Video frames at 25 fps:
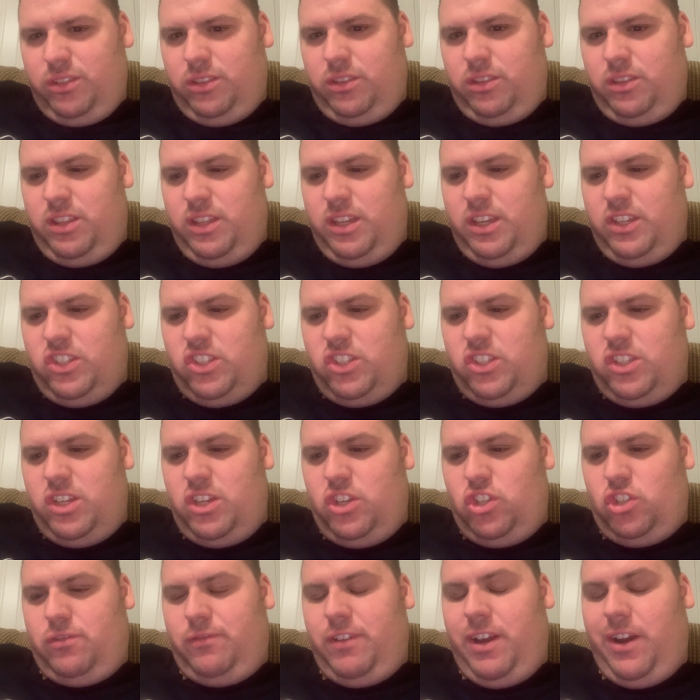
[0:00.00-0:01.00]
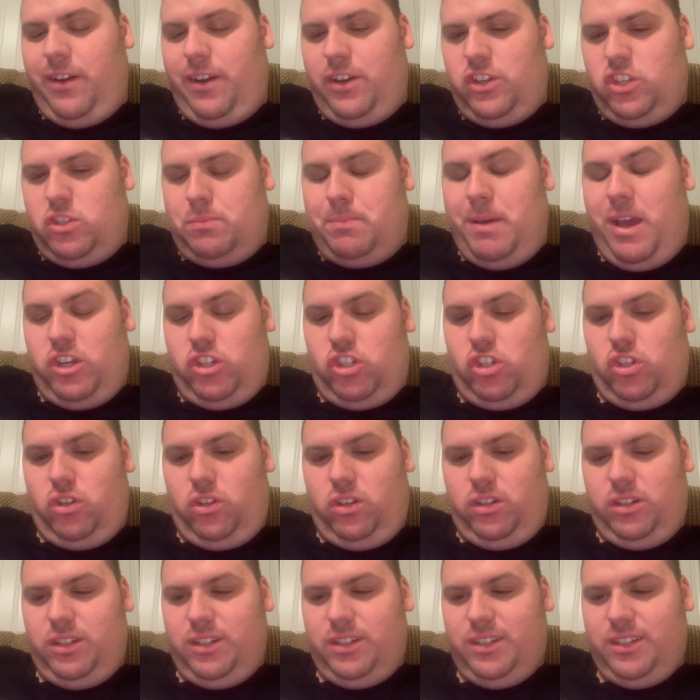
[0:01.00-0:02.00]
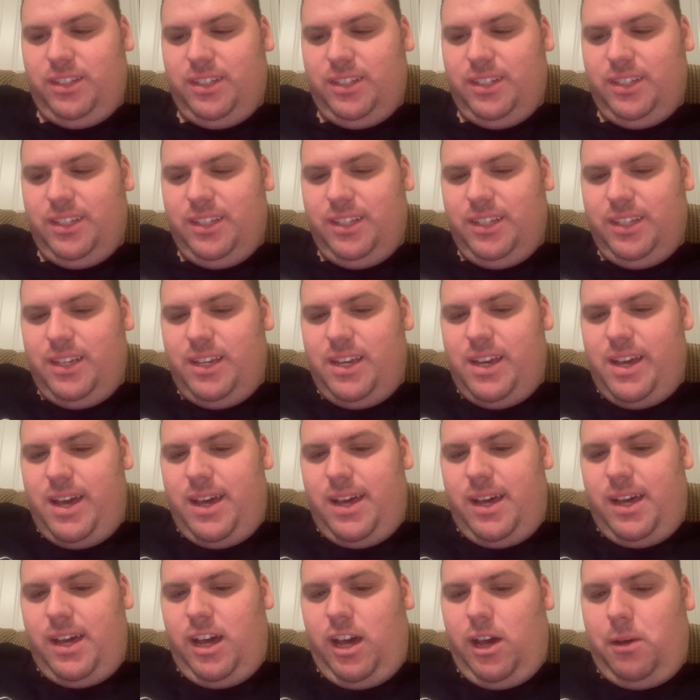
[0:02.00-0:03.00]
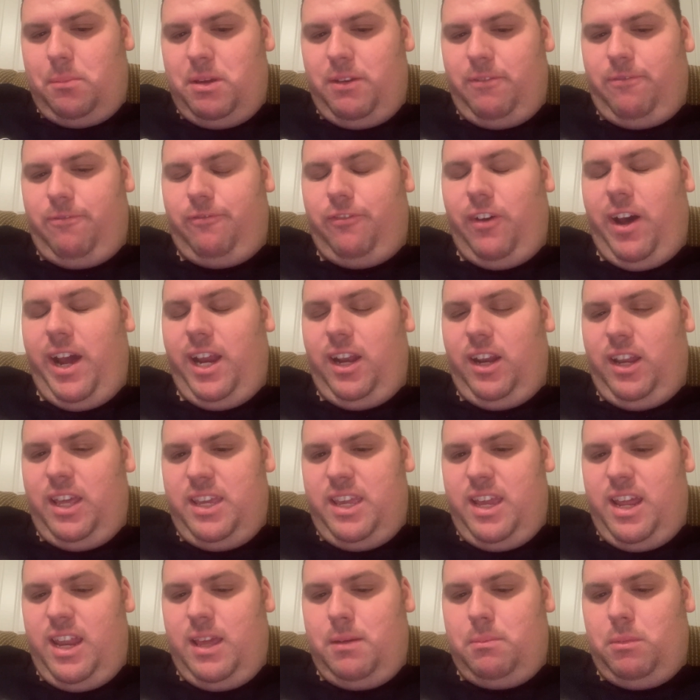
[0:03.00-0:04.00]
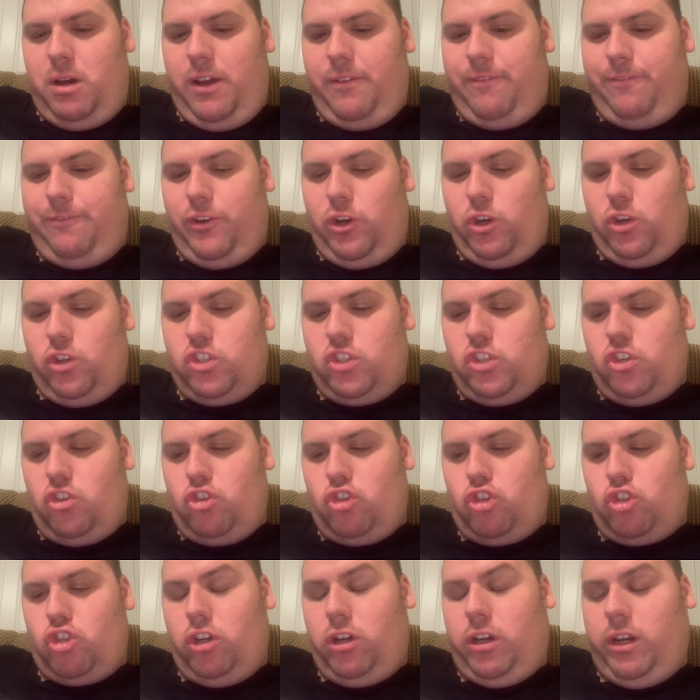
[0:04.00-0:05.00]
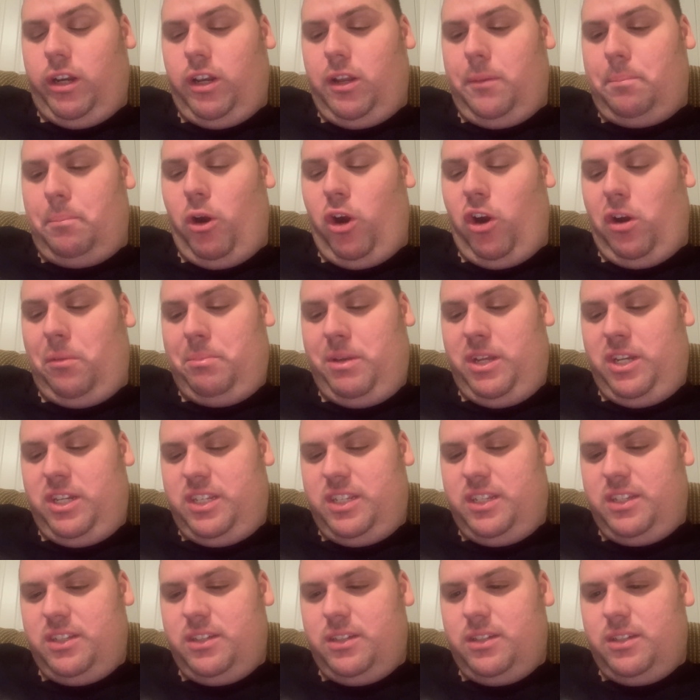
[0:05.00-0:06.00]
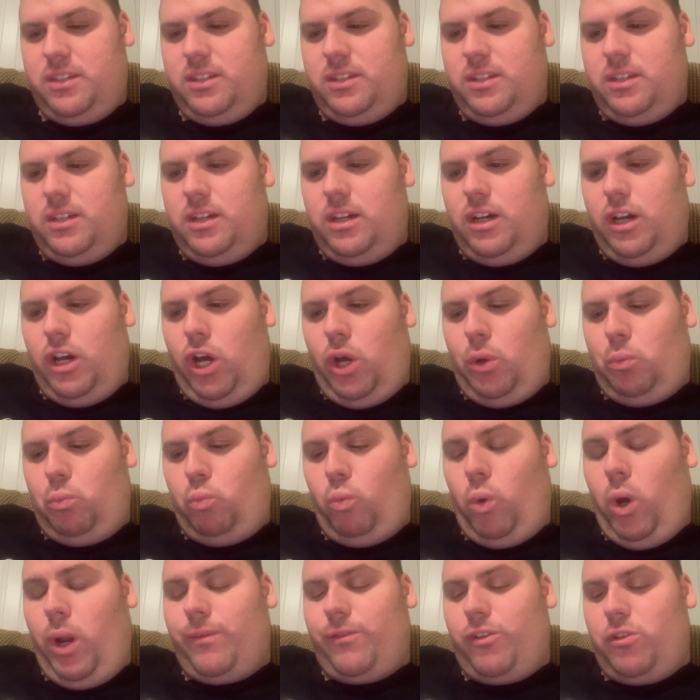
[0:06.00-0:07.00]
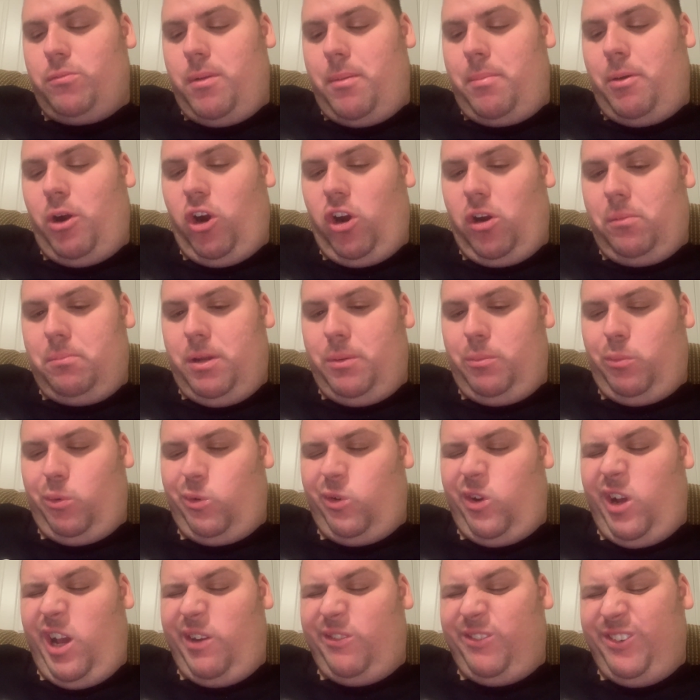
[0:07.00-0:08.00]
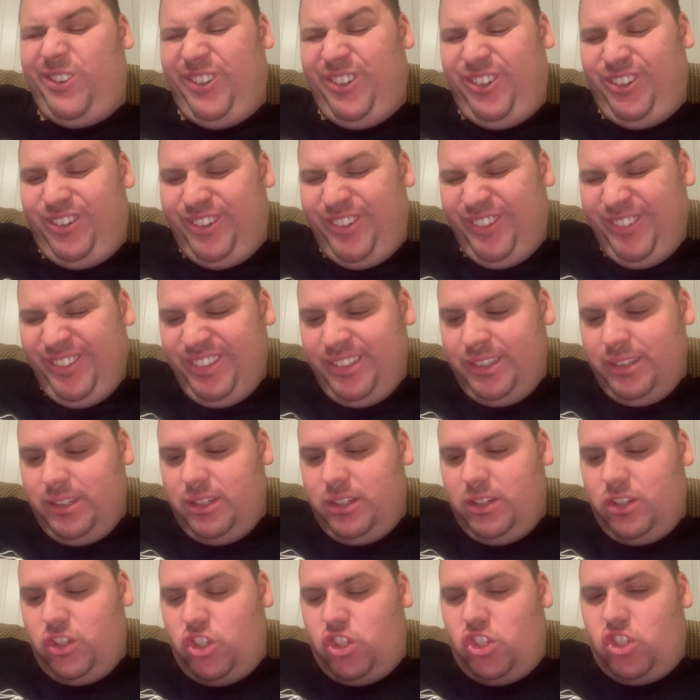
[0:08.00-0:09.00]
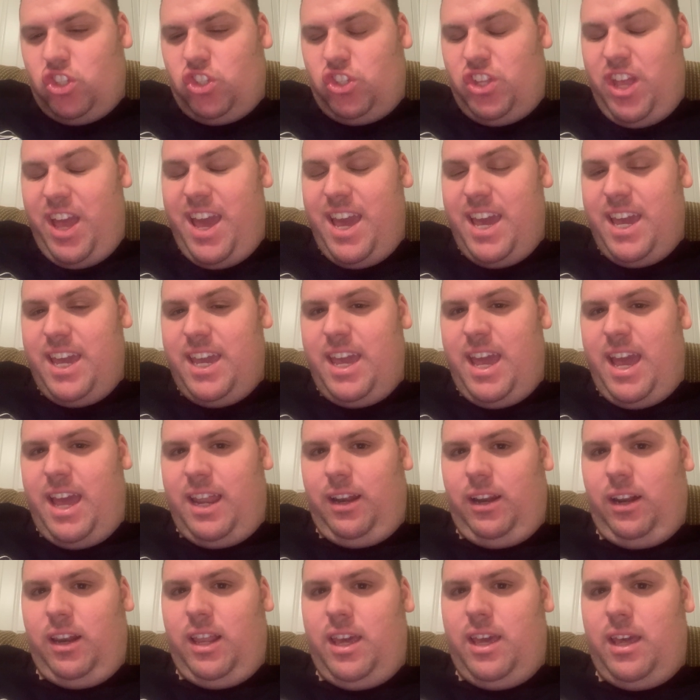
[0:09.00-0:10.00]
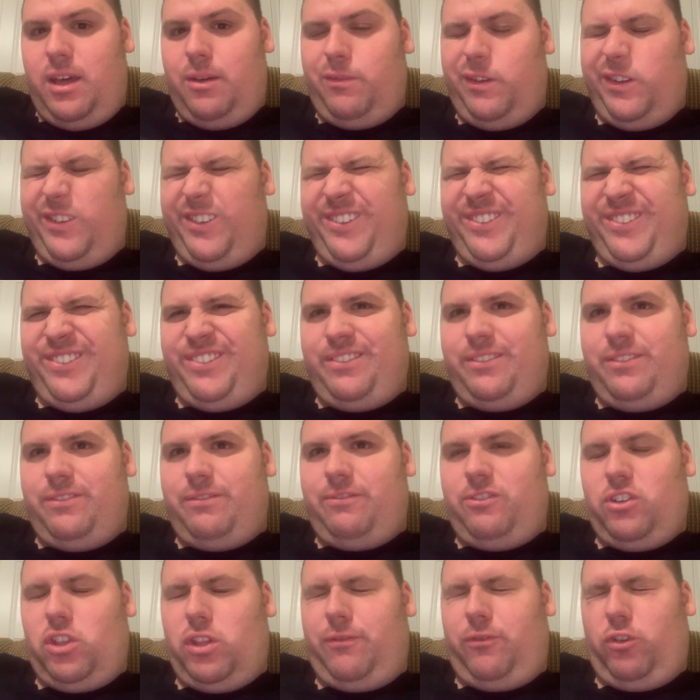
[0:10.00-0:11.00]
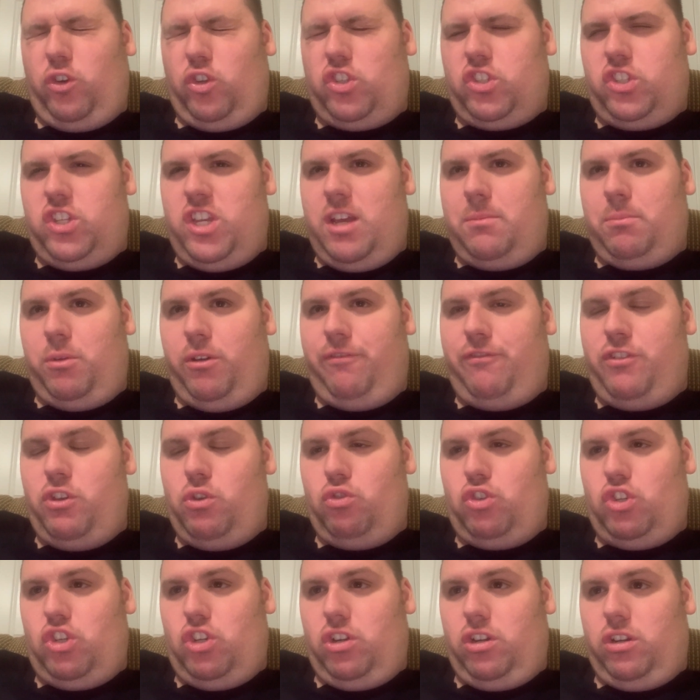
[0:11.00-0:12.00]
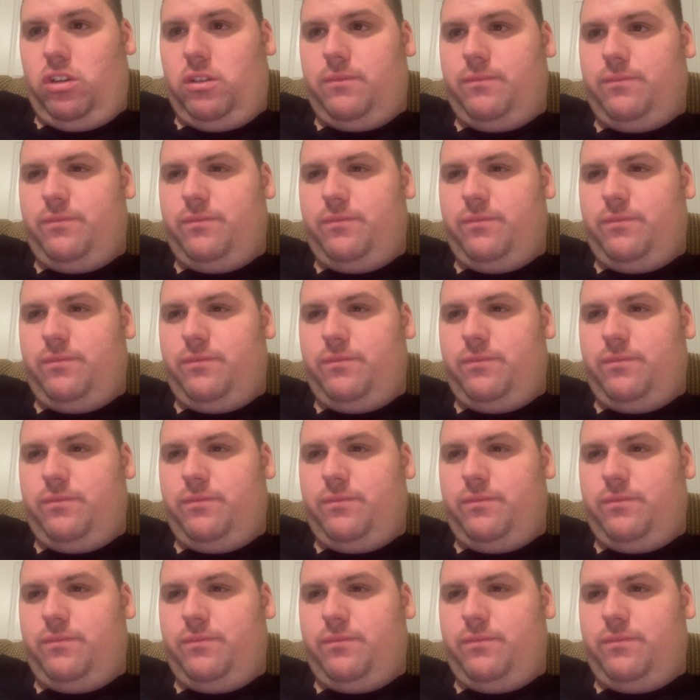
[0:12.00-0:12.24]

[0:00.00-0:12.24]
This is very special. I'll be finally getting my first Charlotte apartment, a one-room apartment where I will stay and live for the foreseeable future.